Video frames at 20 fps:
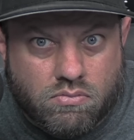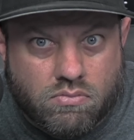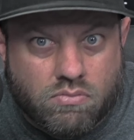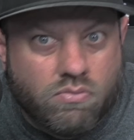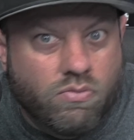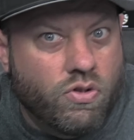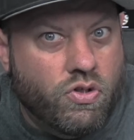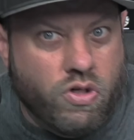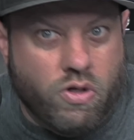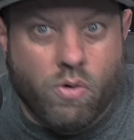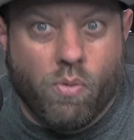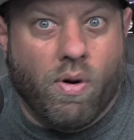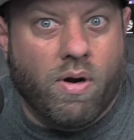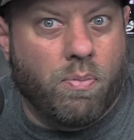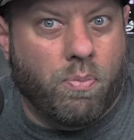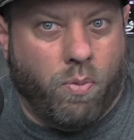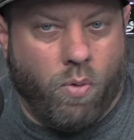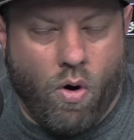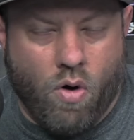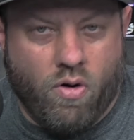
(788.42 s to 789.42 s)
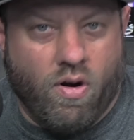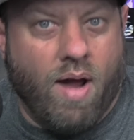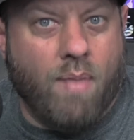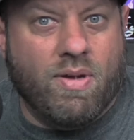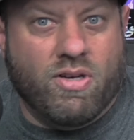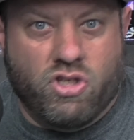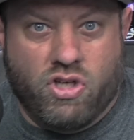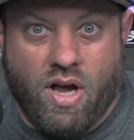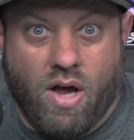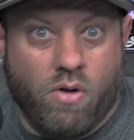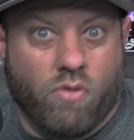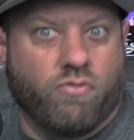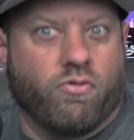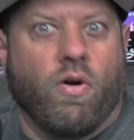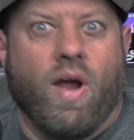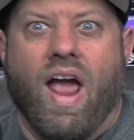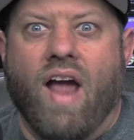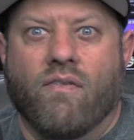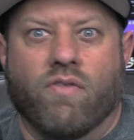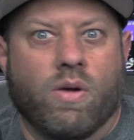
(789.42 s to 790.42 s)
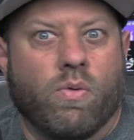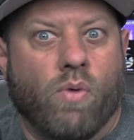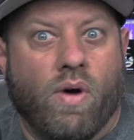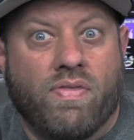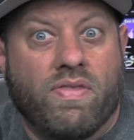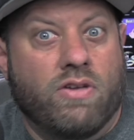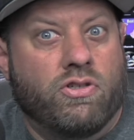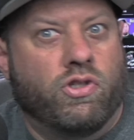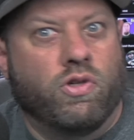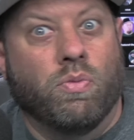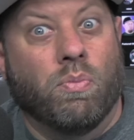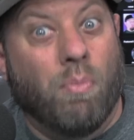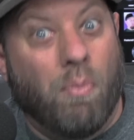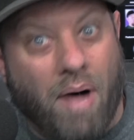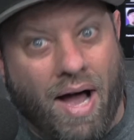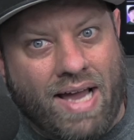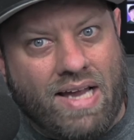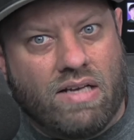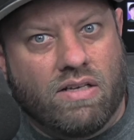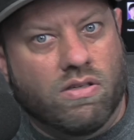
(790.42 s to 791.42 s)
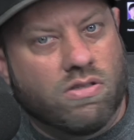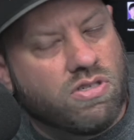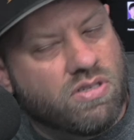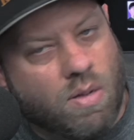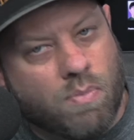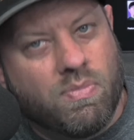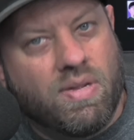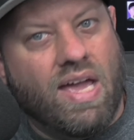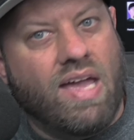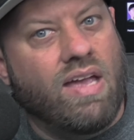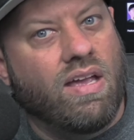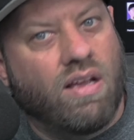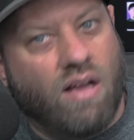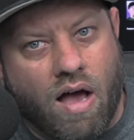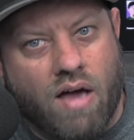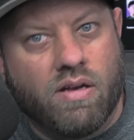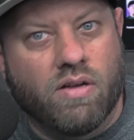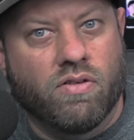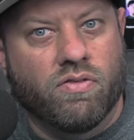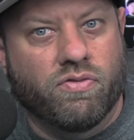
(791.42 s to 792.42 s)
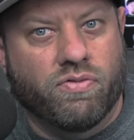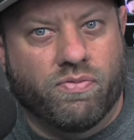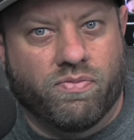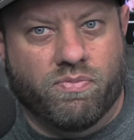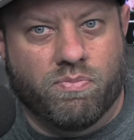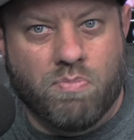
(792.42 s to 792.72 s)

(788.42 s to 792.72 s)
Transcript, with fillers: Do you want to program a channel for everyone that you might someday kind of